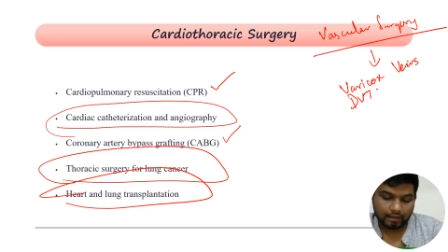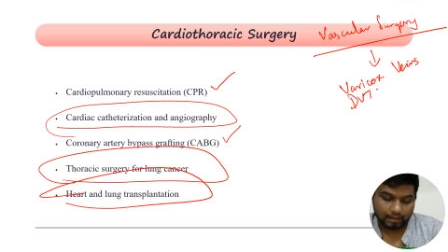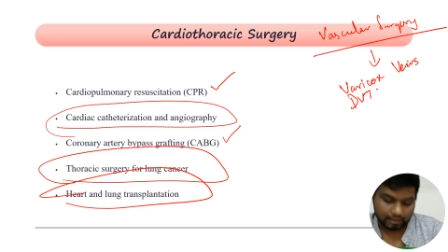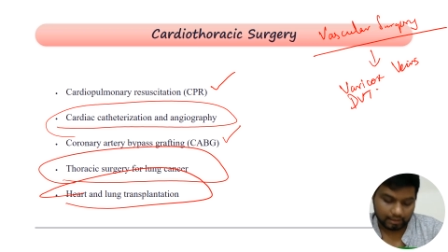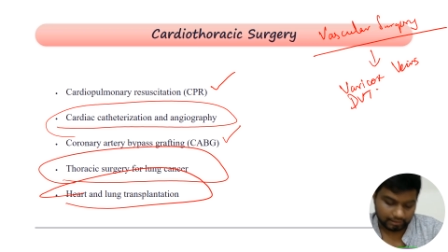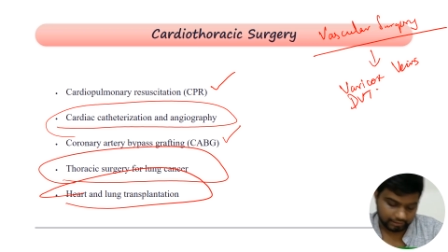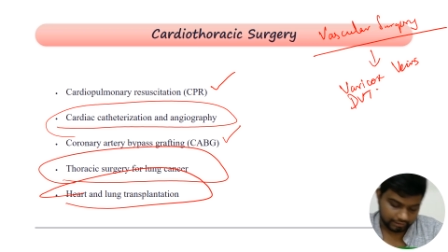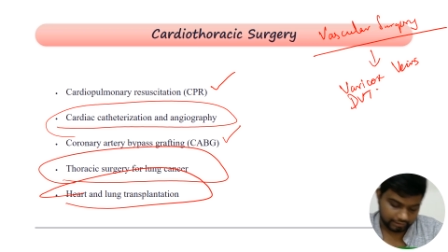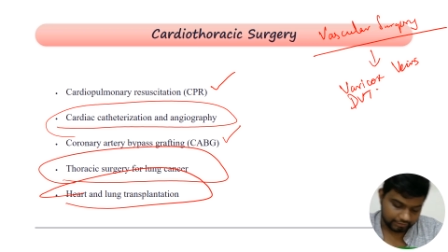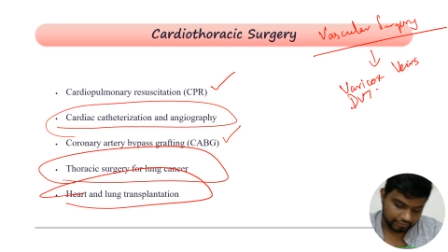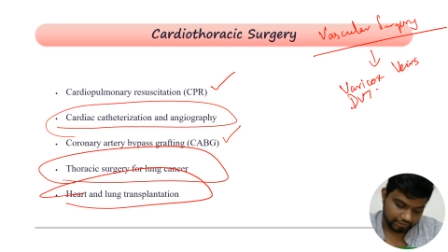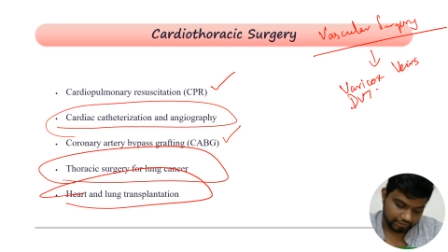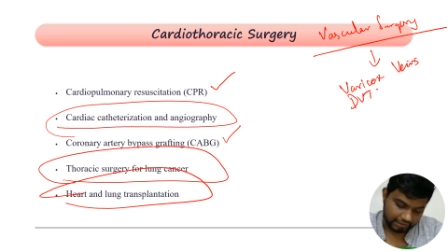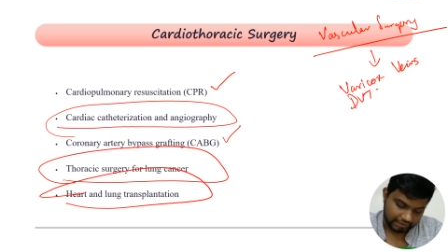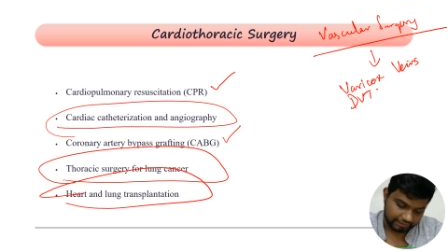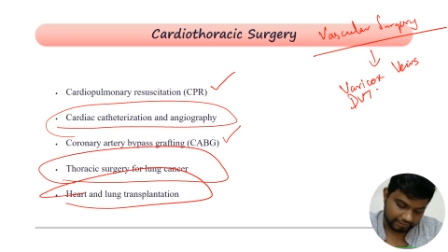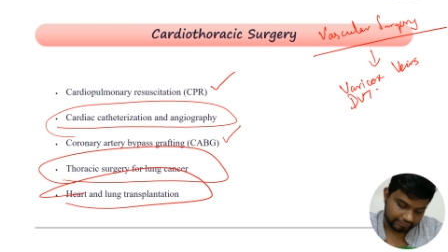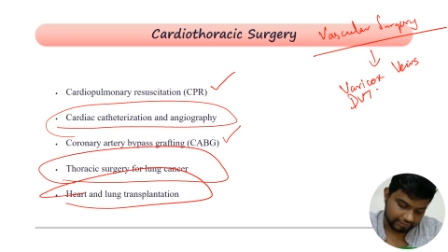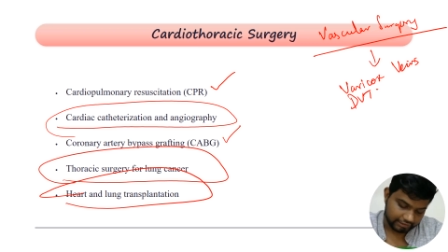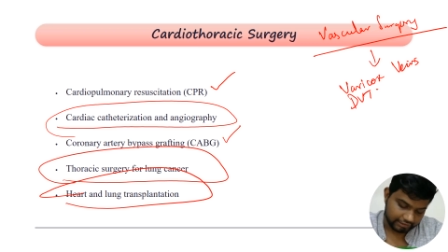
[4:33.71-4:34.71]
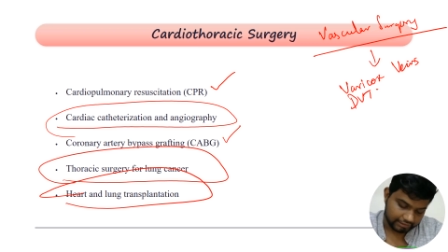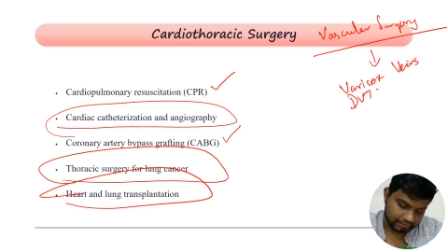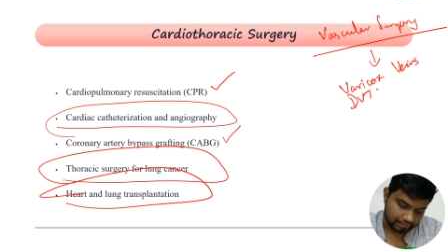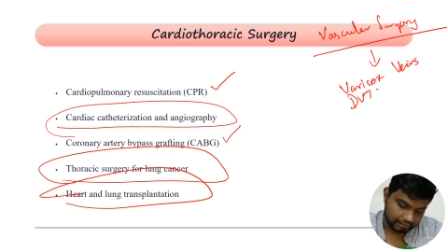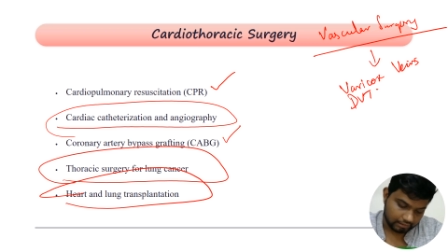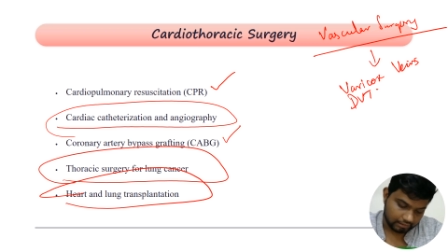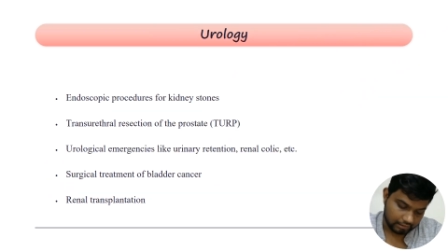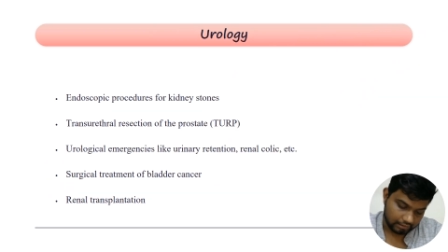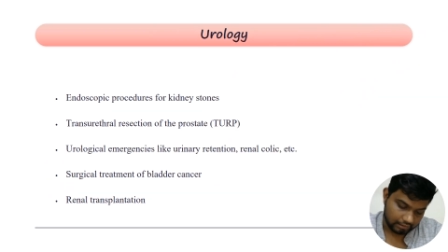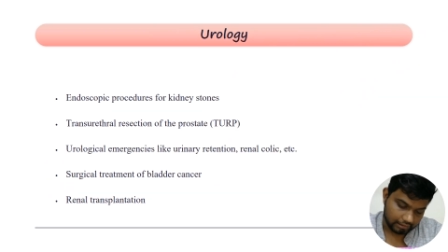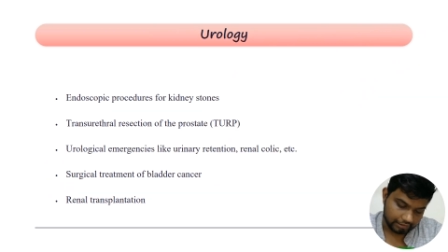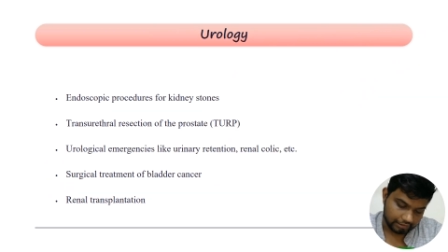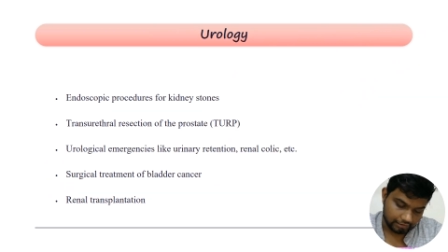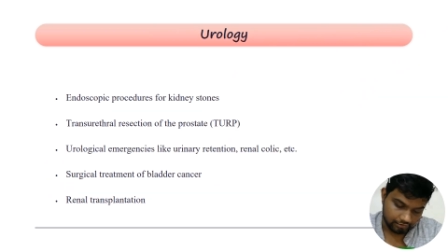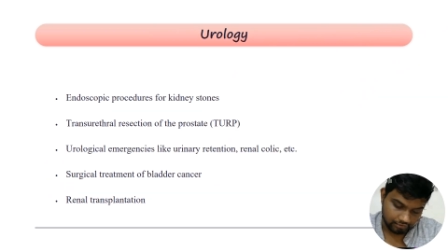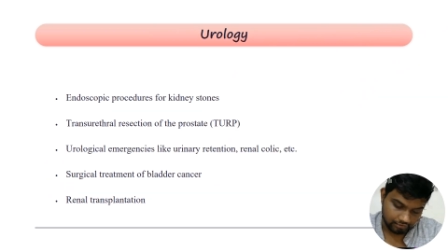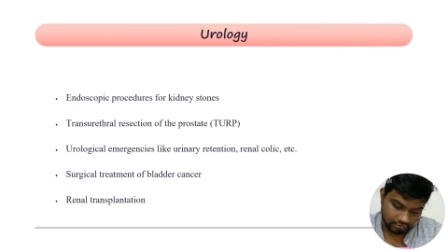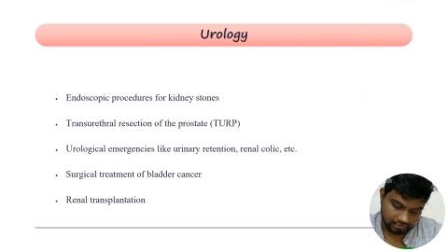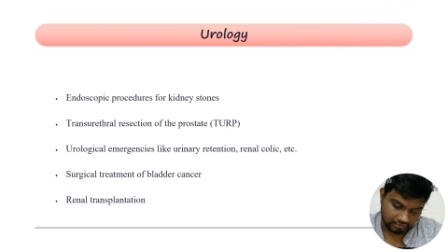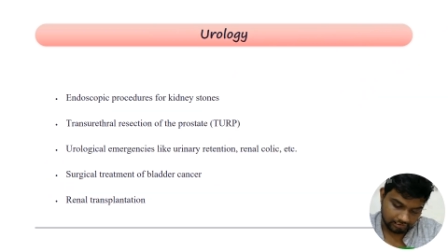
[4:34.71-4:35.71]
And then you have this
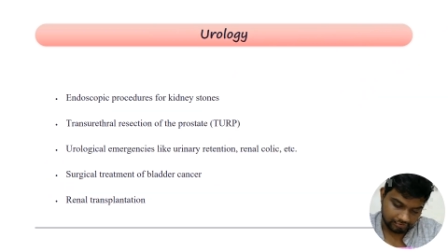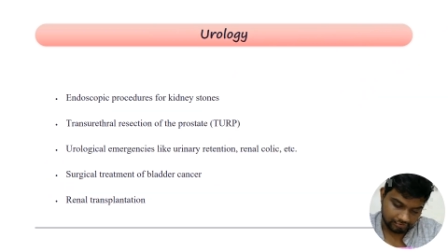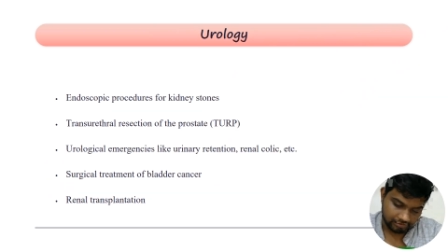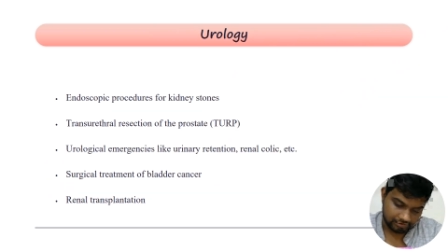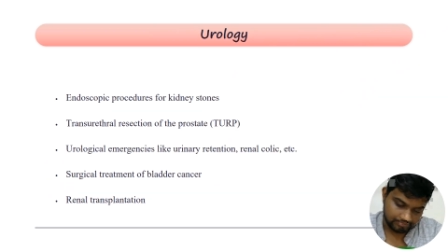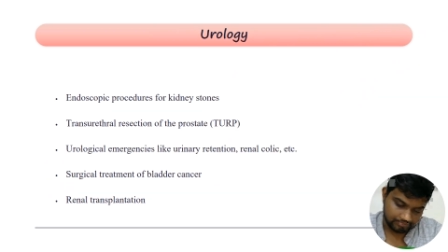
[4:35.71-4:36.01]
urology.